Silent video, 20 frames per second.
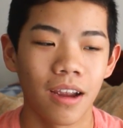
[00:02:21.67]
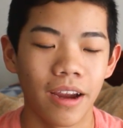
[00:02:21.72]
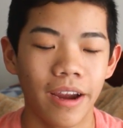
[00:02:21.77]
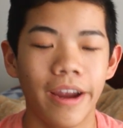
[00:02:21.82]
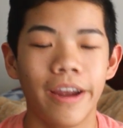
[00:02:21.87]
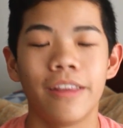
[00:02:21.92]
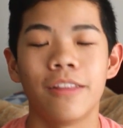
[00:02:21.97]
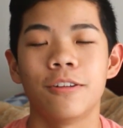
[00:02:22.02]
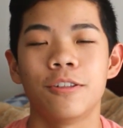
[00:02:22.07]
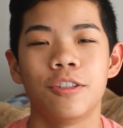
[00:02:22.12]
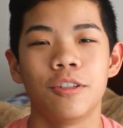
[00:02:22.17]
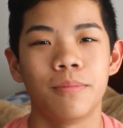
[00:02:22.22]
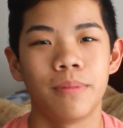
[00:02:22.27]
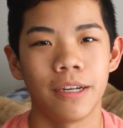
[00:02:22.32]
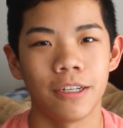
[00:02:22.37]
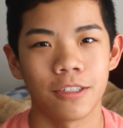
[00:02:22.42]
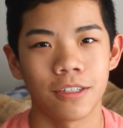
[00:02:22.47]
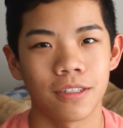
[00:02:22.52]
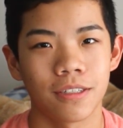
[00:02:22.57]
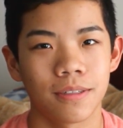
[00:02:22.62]
And there's 2
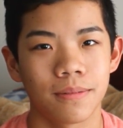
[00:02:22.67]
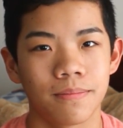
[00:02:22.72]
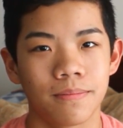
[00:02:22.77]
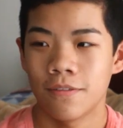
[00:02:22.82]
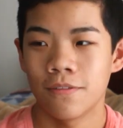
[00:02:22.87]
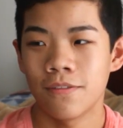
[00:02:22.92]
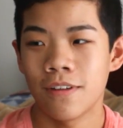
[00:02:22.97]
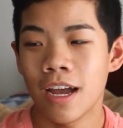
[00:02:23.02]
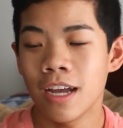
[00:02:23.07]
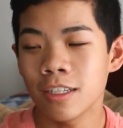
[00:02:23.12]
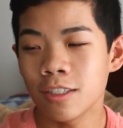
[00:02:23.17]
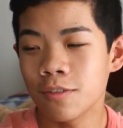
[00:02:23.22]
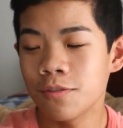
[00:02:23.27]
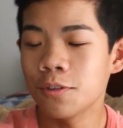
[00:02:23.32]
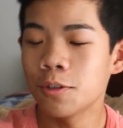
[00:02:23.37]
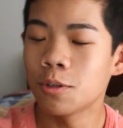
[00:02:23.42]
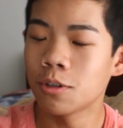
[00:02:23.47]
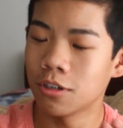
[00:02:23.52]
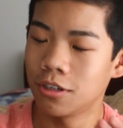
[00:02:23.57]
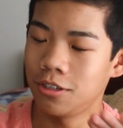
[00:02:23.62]
patients. Fast
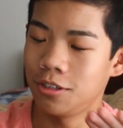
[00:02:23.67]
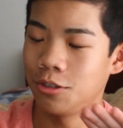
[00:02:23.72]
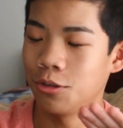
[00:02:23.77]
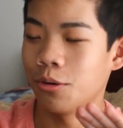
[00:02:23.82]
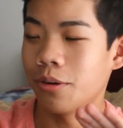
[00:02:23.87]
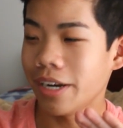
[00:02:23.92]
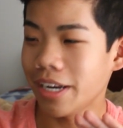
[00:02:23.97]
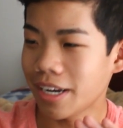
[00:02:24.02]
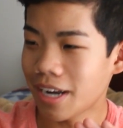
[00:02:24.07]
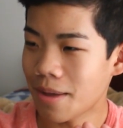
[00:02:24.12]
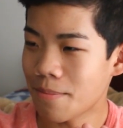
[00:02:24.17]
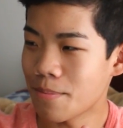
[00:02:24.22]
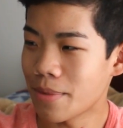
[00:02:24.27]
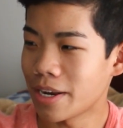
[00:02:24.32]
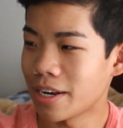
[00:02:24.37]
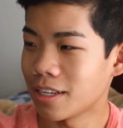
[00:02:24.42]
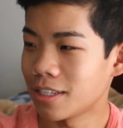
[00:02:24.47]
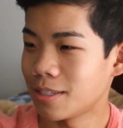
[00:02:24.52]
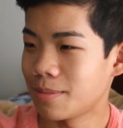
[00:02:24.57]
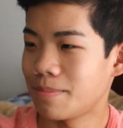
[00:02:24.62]
forward 29
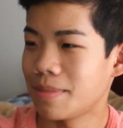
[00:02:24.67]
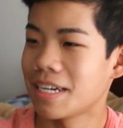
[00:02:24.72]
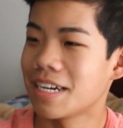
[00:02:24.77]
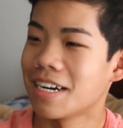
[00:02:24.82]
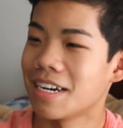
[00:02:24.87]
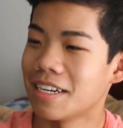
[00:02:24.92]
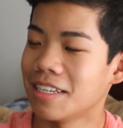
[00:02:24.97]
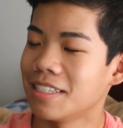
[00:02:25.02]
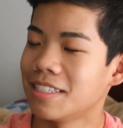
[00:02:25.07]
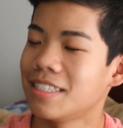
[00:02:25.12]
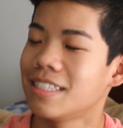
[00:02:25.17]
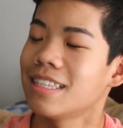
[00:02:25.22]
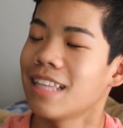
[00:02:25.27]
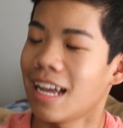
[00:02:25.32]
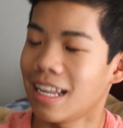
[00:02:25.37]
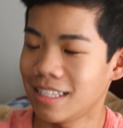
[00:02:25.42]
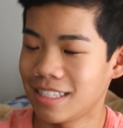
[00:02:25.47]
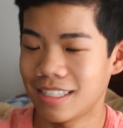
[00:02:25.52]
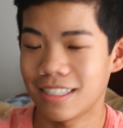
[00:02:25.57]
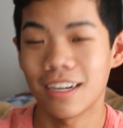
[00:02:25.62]
minutes because
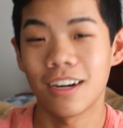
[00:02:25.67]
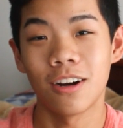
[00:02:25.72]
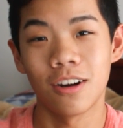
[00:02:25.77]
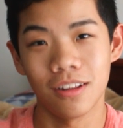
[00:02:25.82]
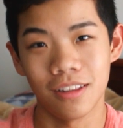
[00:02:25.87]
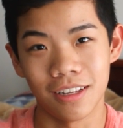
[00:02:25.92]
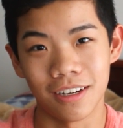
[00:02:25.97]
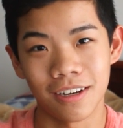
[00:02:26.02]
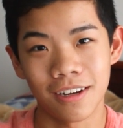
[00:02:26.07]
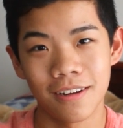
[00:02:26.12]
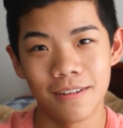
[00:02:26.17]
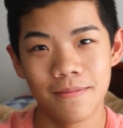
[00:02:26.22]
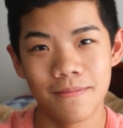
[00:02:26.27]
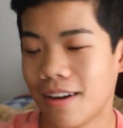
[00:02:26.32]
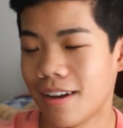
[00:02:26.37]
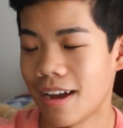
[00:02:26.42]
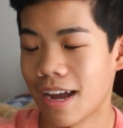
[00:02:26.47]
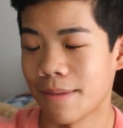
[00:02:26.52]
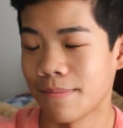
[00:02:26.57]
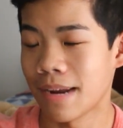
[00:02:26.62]
that's our luck.
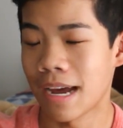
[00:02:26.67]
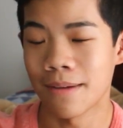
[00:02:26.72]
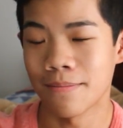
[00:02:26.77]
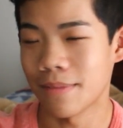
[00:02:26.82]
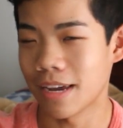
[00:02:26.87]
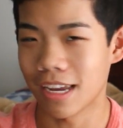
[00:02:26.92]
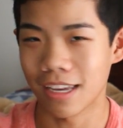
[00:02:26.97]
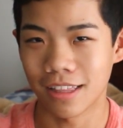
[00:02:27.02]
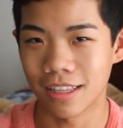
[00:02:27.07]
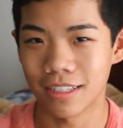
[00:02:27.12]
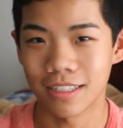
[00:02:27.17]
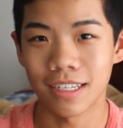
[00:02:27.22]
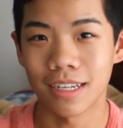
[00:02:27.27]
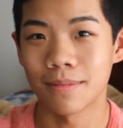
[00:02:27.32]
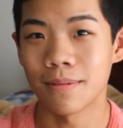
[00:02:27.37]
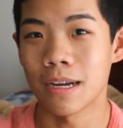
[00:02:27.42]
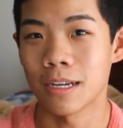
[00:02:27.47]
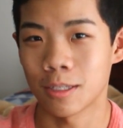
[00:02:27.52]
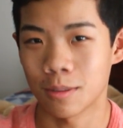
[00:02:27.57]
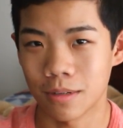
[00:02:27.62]
I'm not making this
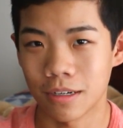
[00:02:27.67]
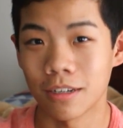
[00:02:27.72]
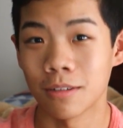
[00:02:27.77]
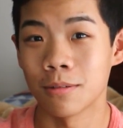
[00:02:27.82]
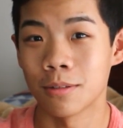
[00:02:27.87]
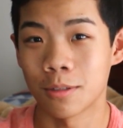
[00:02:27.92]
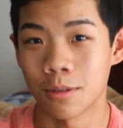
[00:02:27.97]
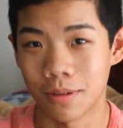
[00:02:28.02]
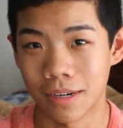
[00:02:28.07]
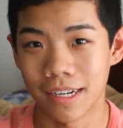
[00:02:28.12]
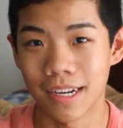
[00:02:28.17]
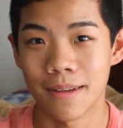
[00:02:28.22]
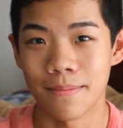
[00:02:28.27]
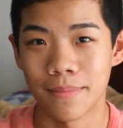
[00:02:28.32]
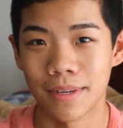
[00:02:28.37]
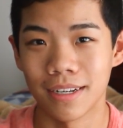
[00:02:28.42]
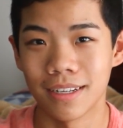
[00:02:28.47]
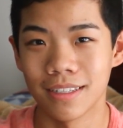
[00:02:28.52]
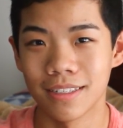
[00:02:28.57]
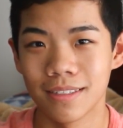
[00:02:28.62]
up, I swear, it was 29
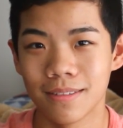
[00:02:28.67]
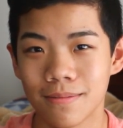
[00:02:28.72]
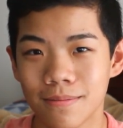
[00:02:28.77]
minutes.